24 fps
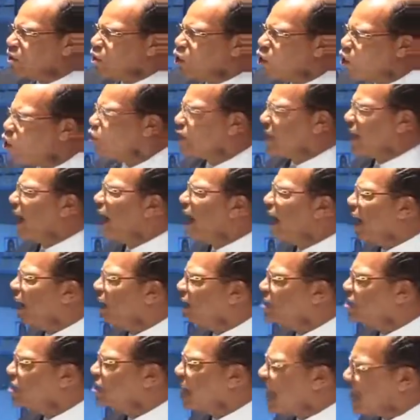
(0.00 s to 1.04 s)
Who
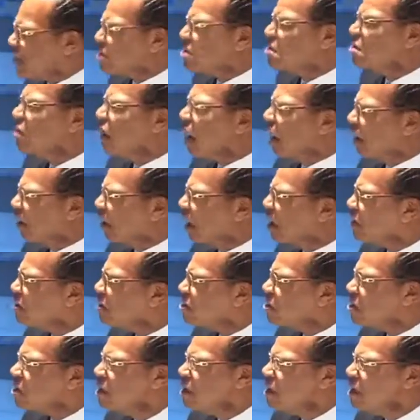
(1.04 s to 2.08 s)
cares? That's not
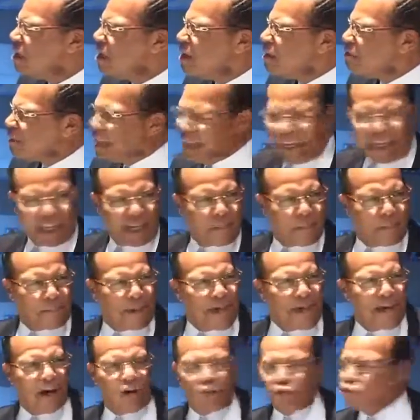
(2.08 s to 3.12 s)
us. There can
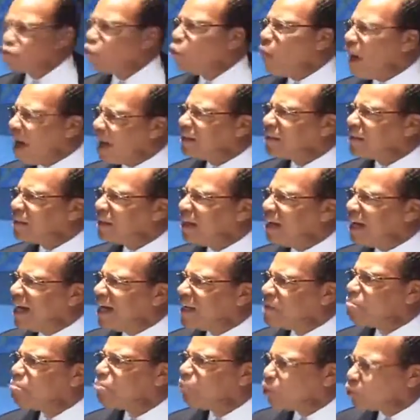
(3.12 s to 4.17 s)
be a Rwanda
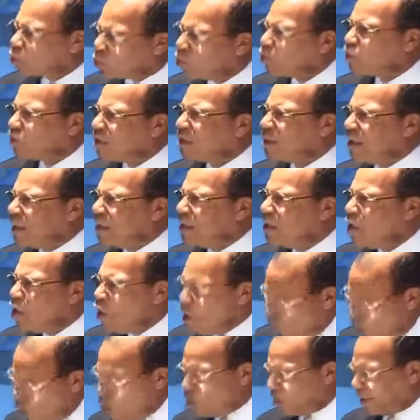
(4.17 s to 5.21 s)
and Burundi.
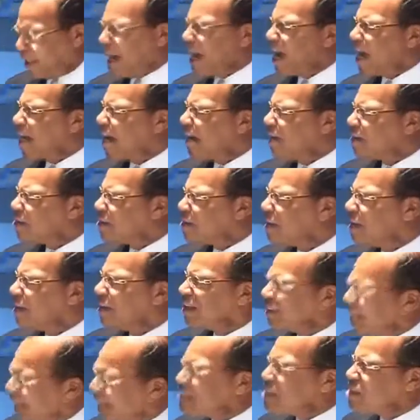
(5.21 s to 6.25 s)
Who cares?
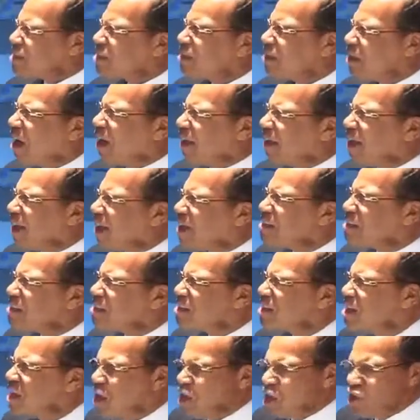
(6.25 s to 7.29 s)
That's not
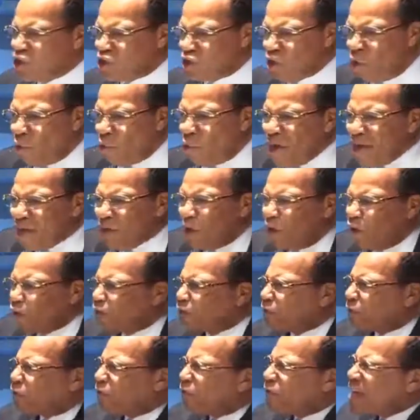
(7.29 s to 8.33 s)
us. So we don't
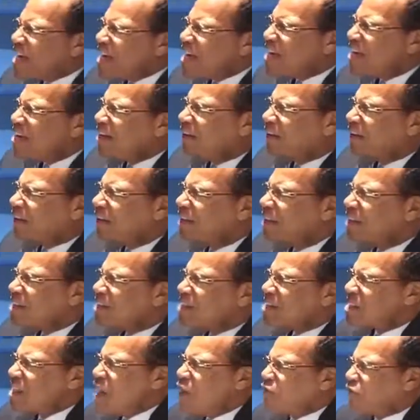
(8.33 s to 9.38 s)
feel
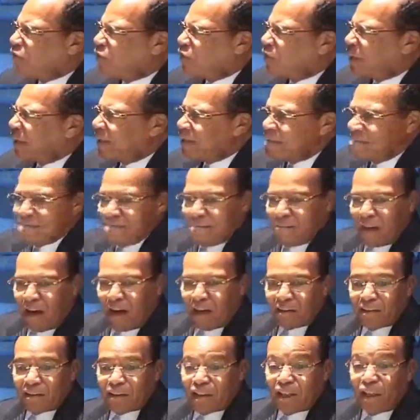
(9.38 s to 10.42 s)
suffering
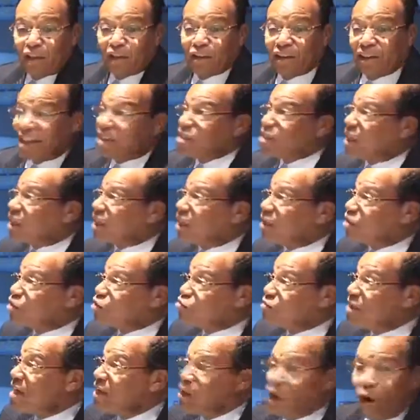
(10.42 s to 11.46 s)
until there's a
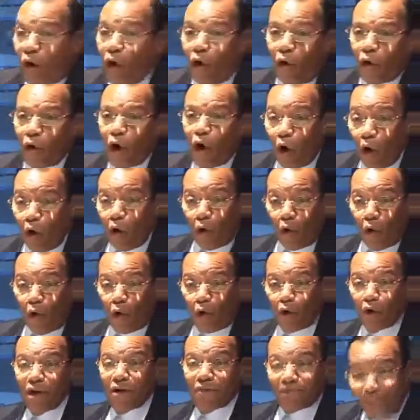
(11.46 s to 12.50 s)
Katrina.
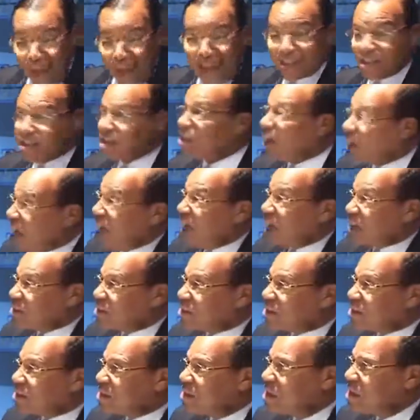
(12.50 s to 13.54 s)
Oh, that's
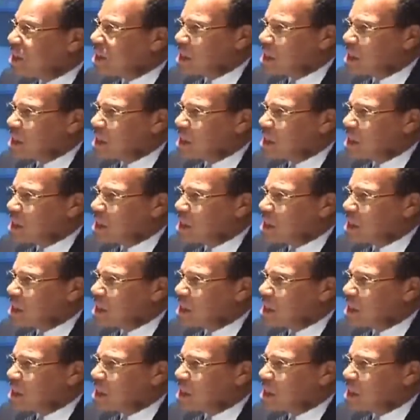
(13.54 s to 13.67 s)
us.